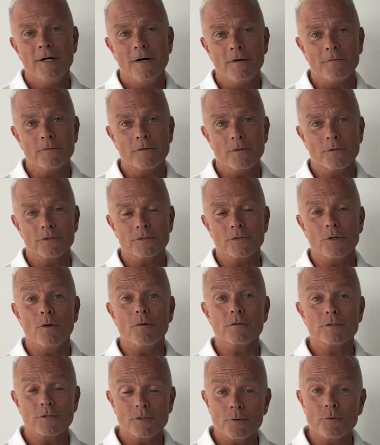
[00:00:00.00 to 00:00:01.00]
of course,
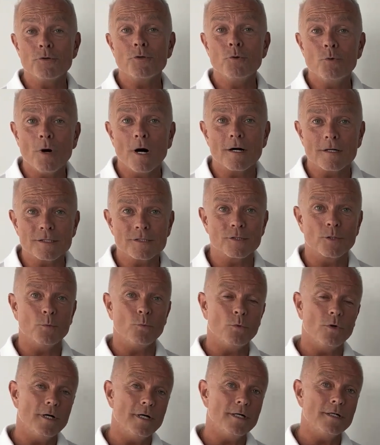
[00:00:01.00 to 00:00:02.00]
also you are
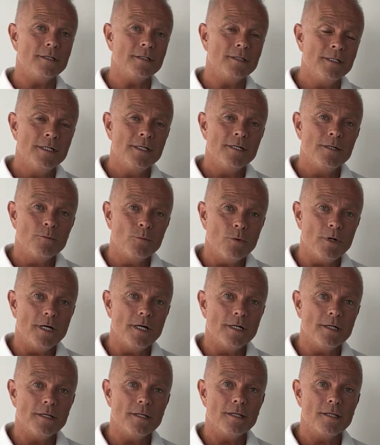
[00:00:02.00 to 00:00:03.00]
somewhere
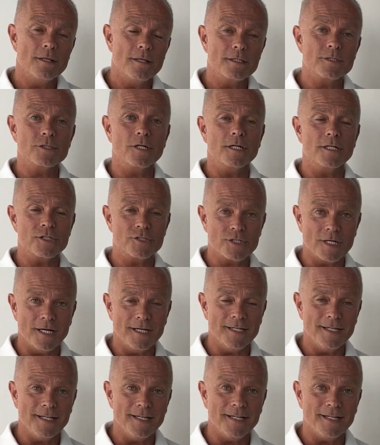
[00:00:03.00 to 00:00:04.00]
where the sun is
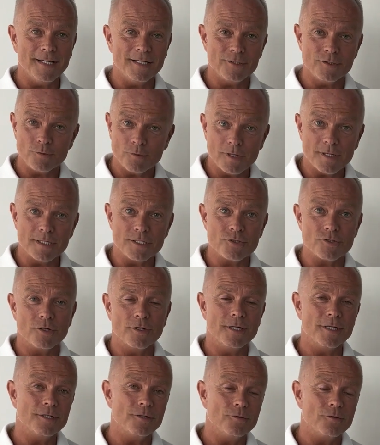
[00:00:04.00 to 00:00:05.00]
shining and you are
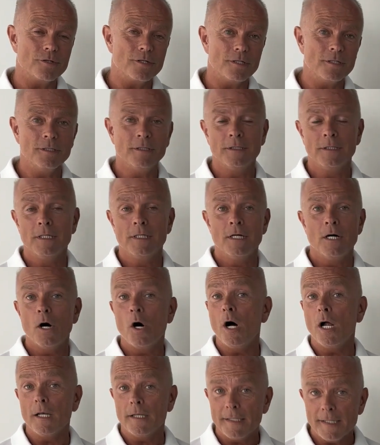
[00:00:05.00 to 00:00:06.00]
enjoying your
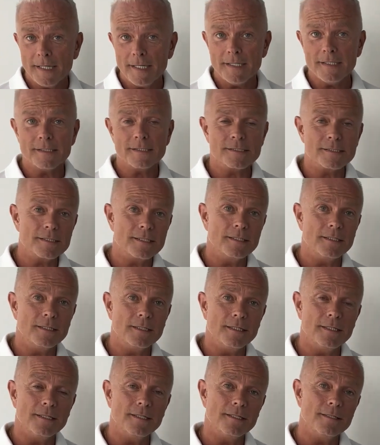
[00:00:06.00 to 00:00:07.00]
holidays.
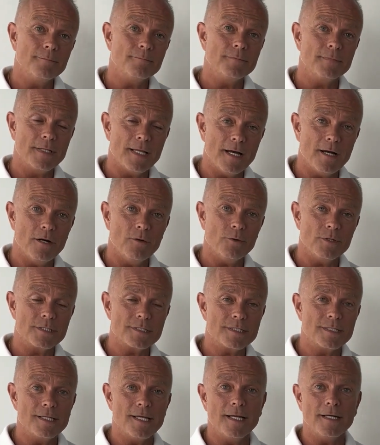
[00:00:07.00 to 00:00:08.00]
Now it's
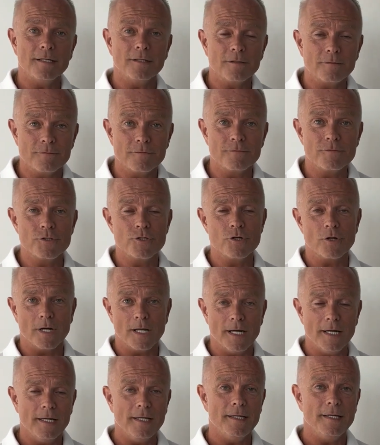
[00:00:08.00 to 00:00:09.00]
the end of
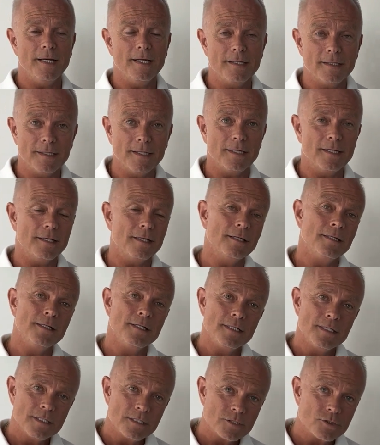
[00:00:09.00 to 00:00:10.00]
July and
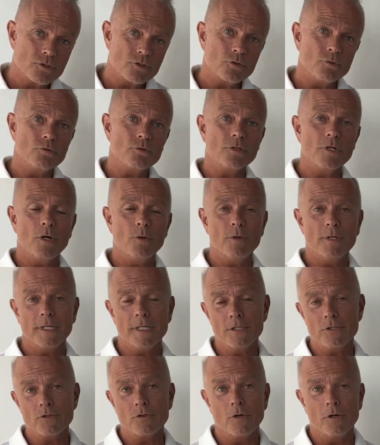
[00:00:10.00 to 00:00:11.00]
soon going
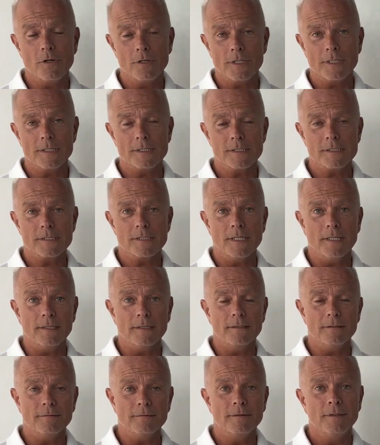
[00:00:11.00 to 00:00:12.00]
into August,
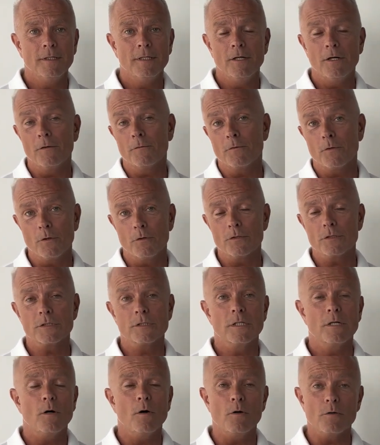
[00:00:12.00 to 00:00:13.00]
and of course
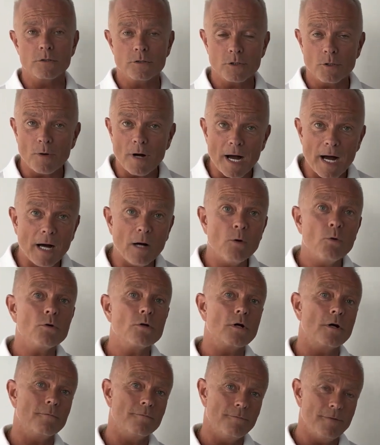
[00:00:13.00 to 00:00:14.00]
also out
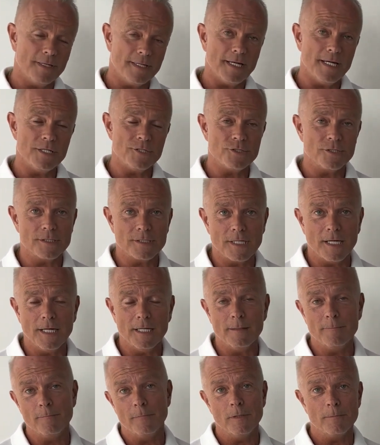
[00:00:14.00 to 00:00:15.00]
of vacation
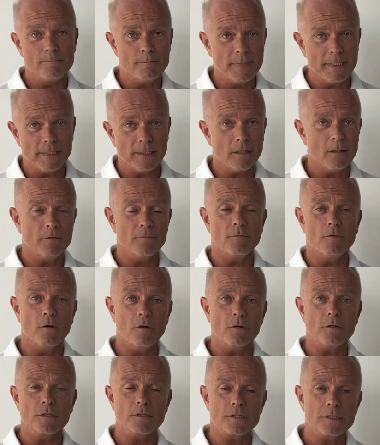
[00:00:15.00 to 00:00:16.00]
time, middle of
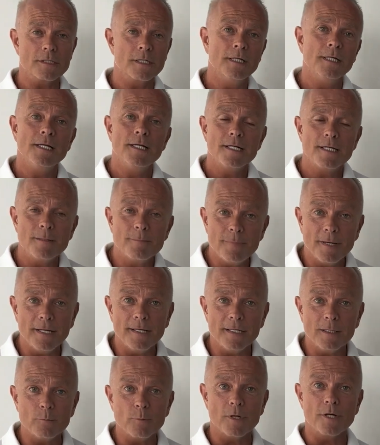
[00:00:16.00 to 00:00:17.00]
August,
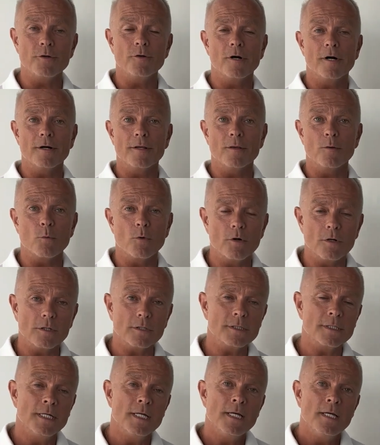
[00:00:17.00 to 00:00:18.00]
depending where you are in the
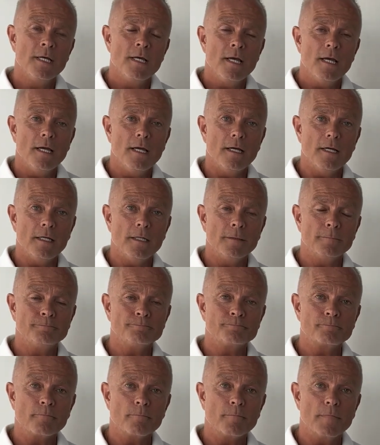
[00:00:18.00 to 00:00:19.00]
world.
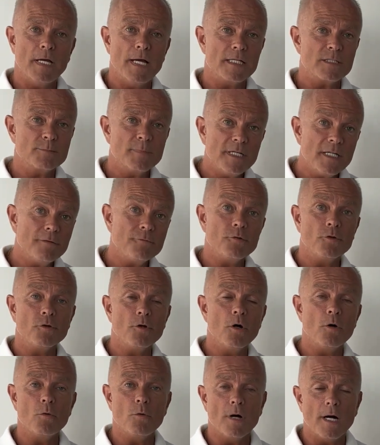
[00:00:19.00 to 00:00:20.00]
As many of you
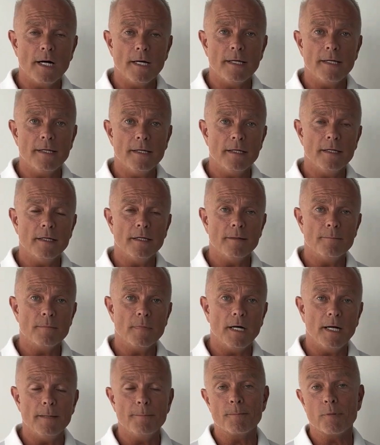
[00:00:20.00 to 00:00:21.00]
know,
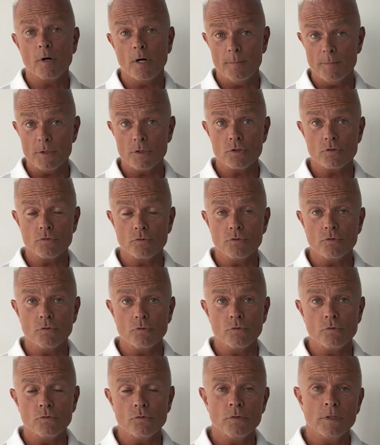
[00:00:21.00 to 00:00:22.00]
I promised to
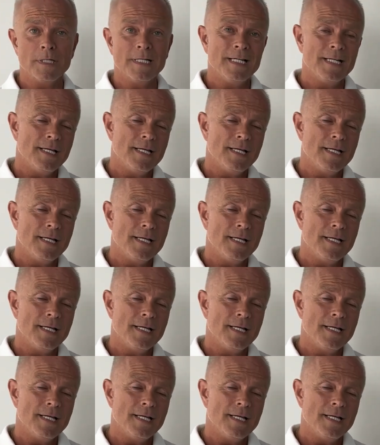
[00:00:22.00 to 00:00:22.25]
do